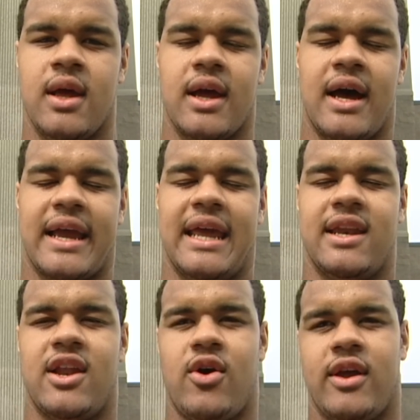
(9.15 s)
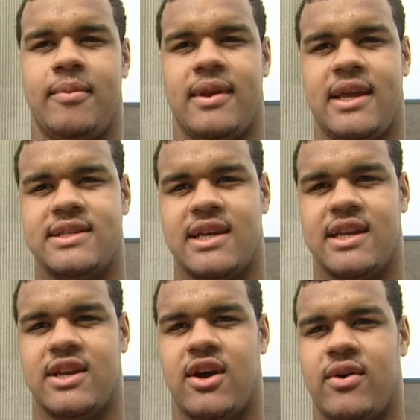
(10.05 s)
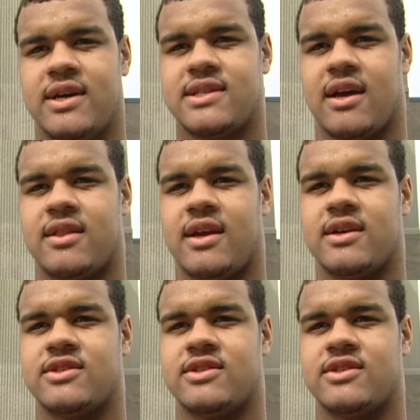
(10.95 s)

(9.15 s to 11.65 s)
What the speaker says: we're getting to know him, and he's getting to know us out there.